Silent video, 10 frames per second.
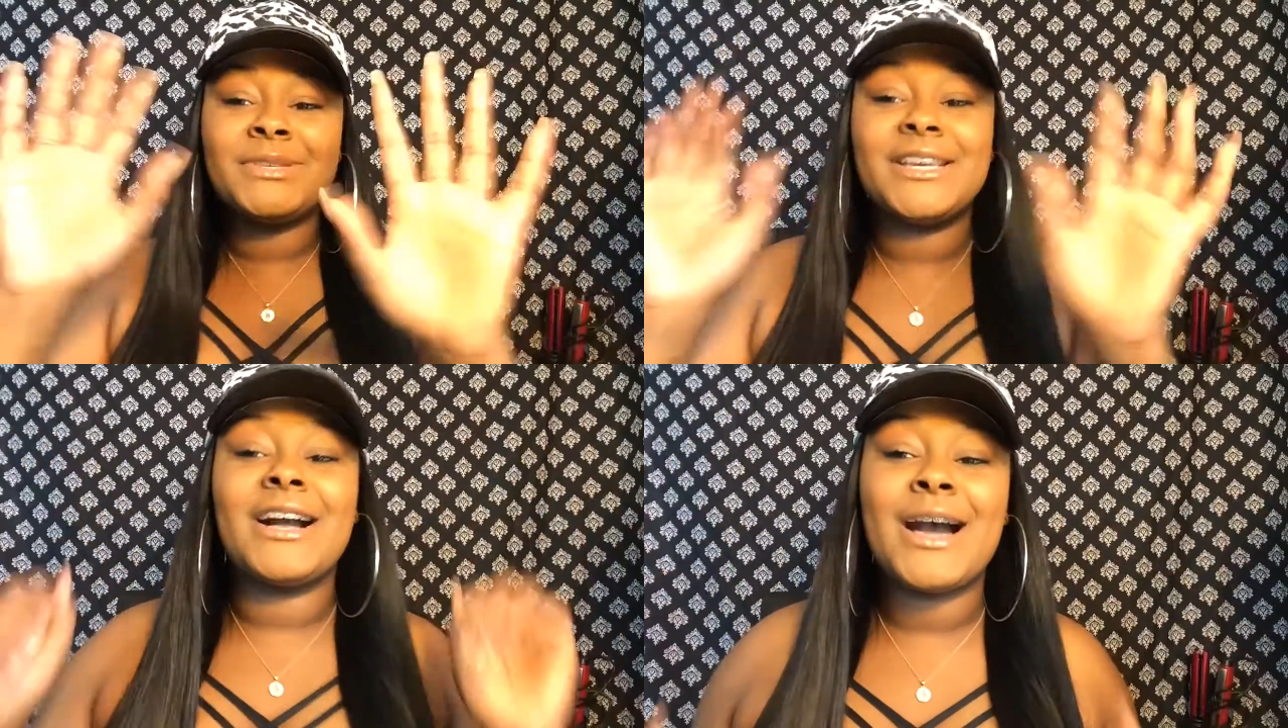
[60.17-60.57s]

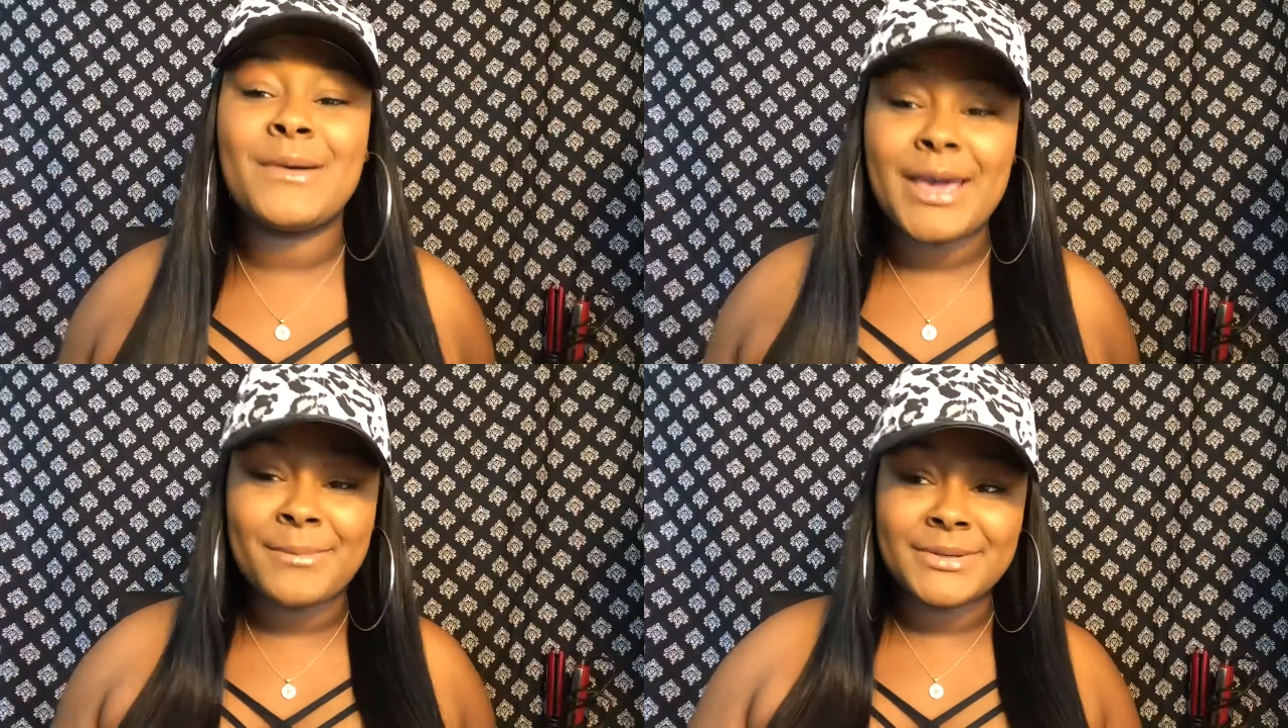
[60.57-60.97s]
tell you how
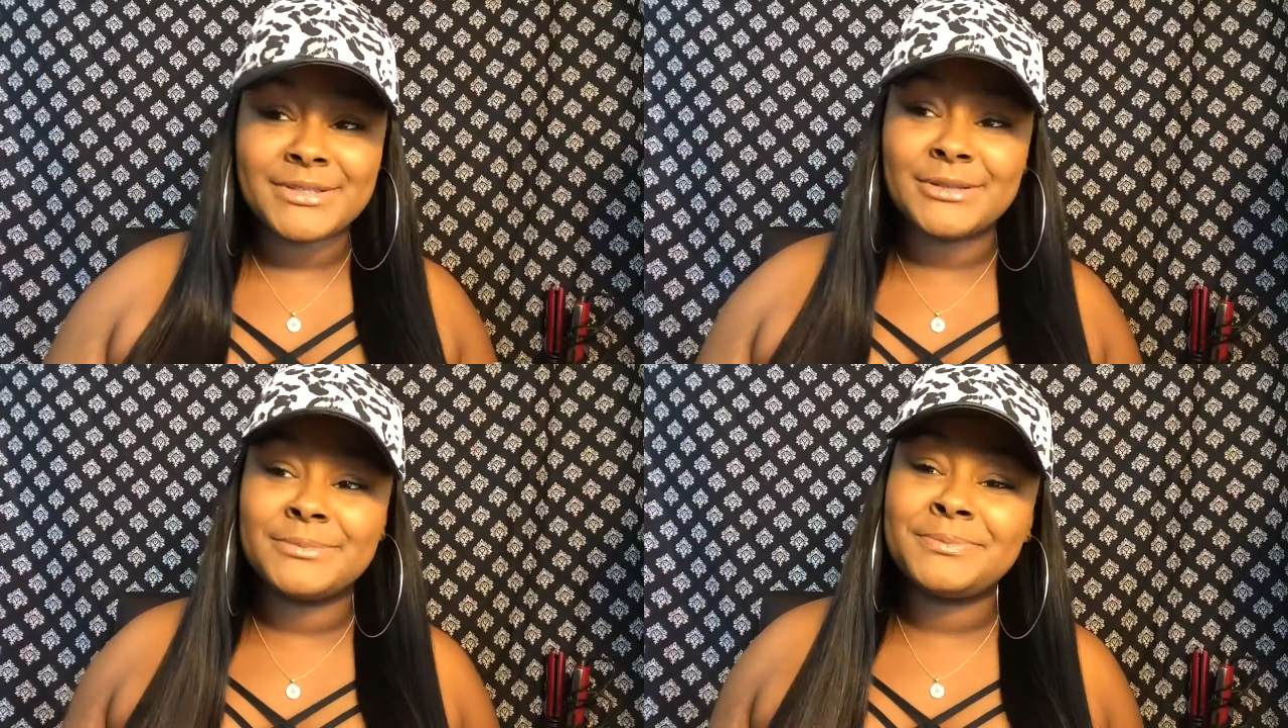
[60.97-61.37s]
it happened.
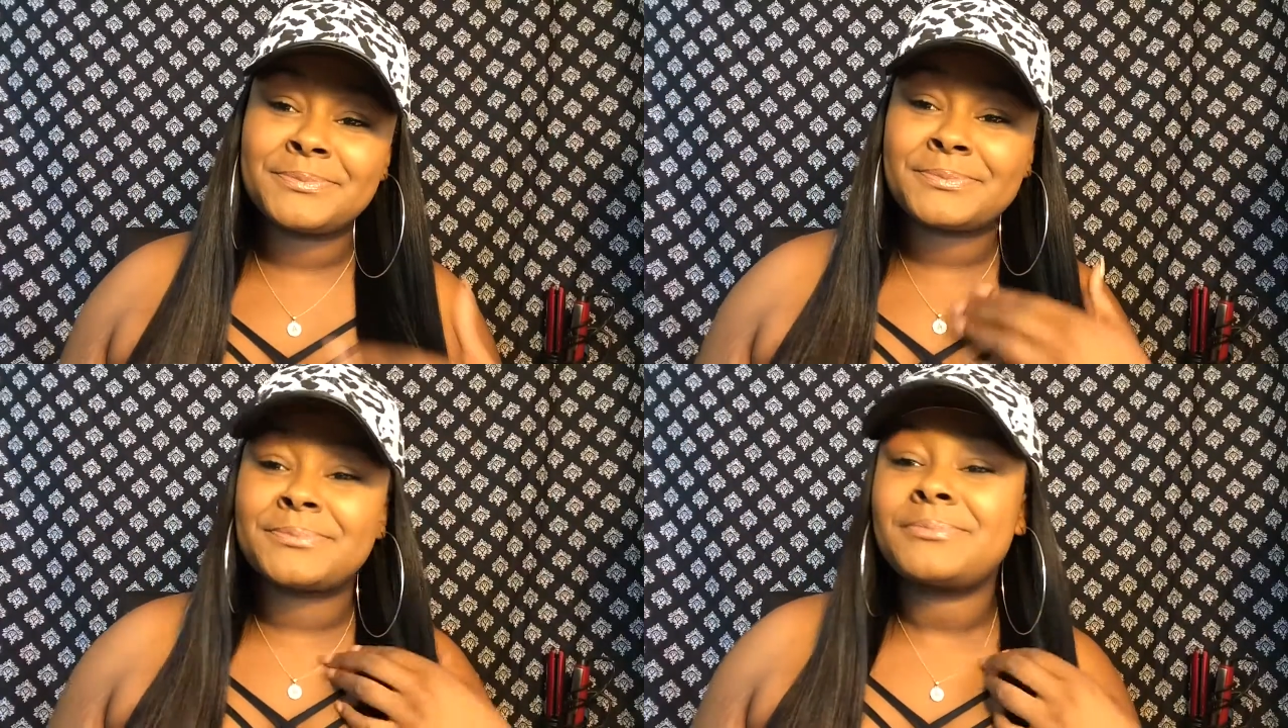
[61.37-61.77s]
So
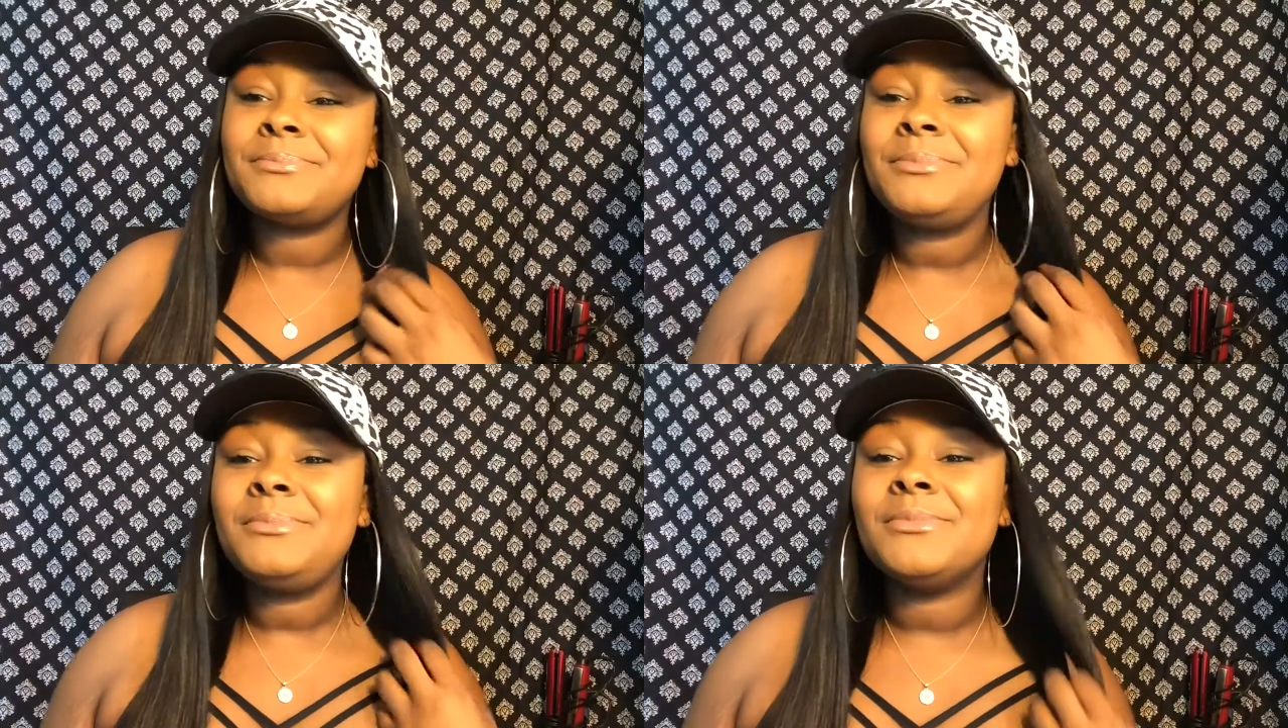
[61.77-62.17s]

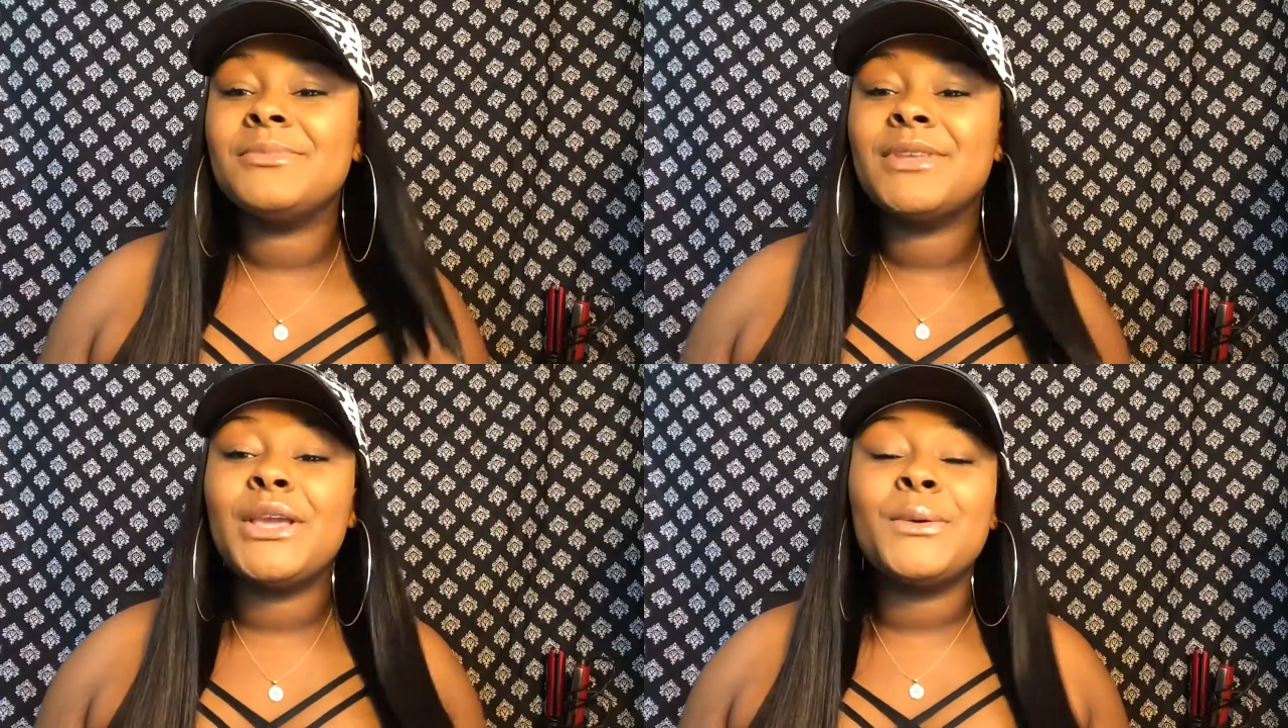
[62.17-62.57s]

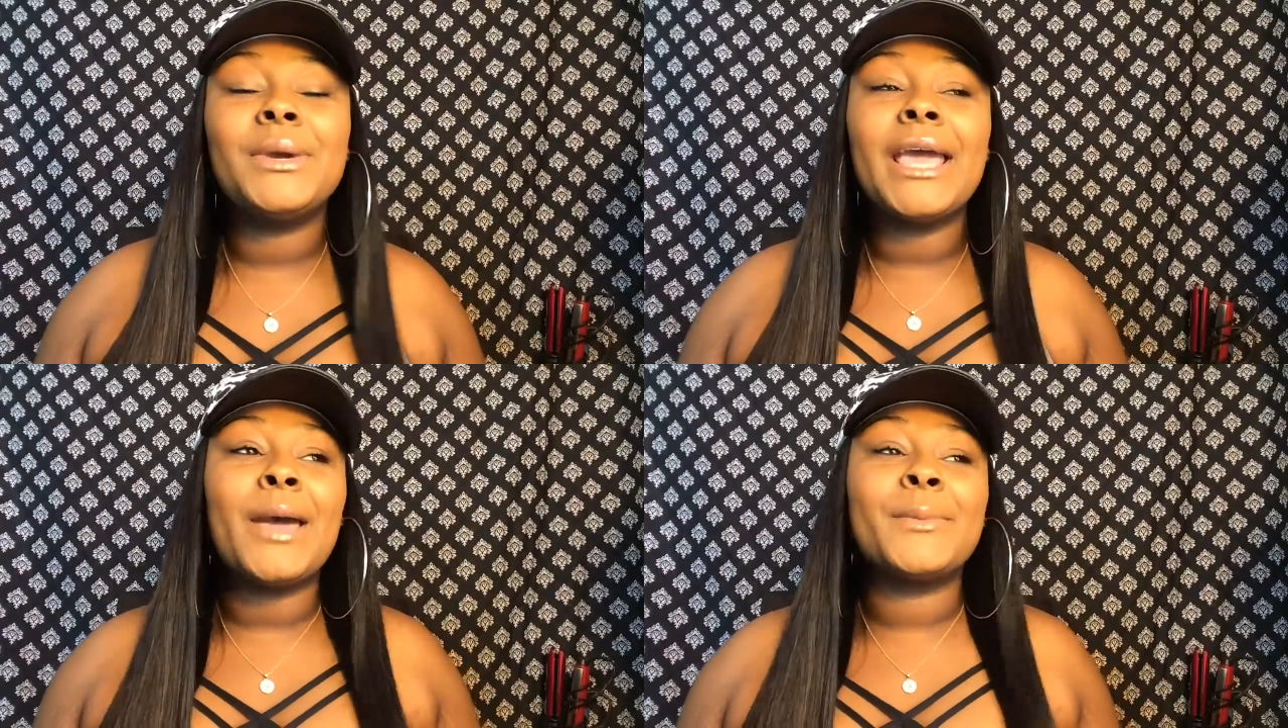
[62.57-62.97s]

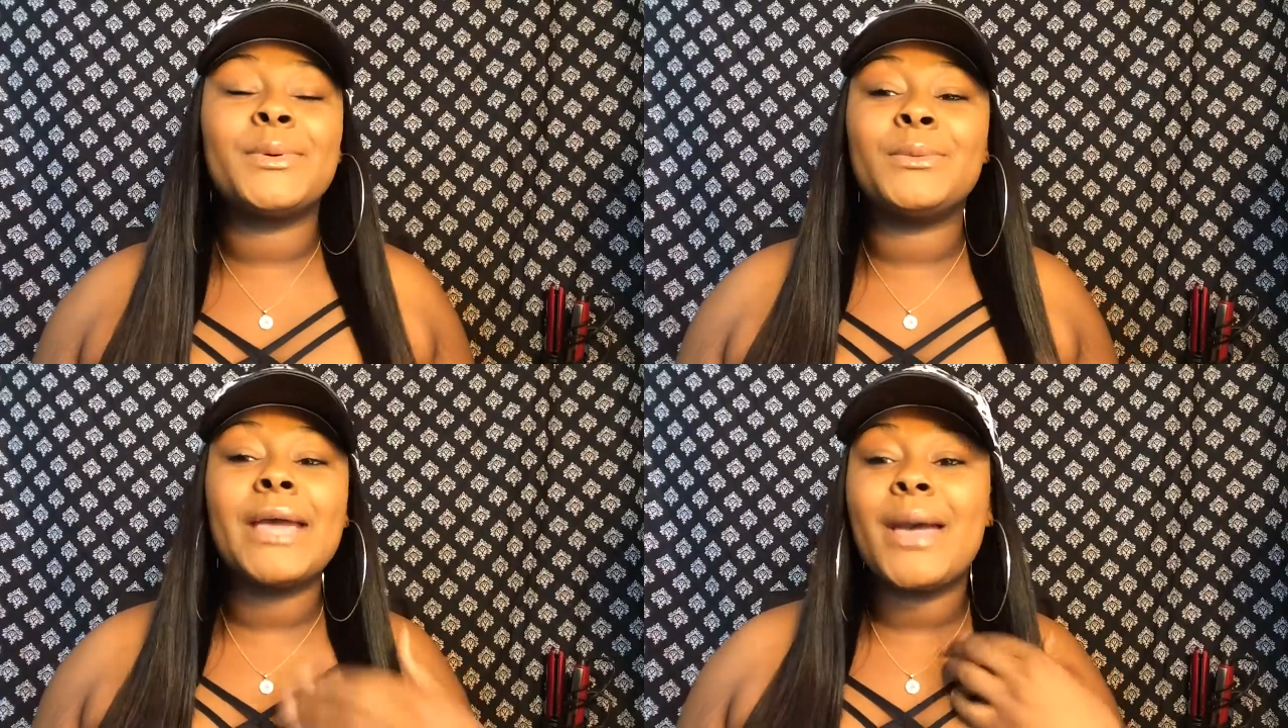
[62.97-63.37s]
we had
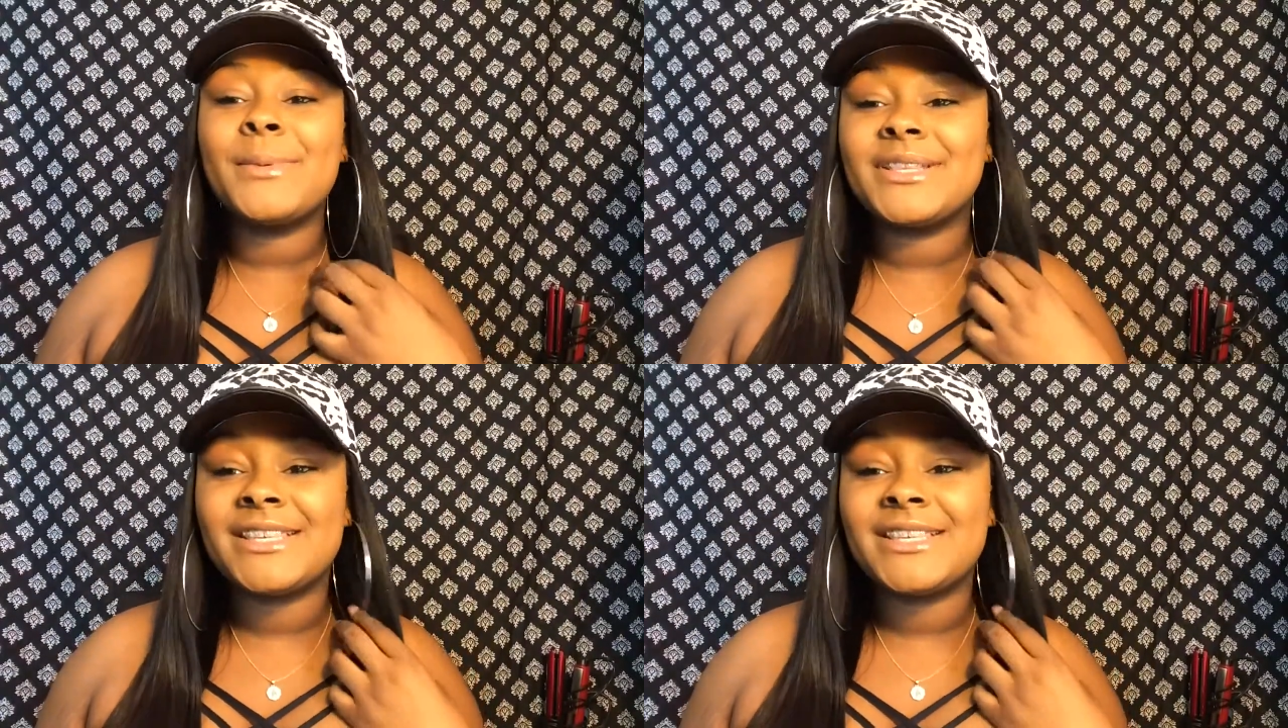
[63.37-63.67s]
been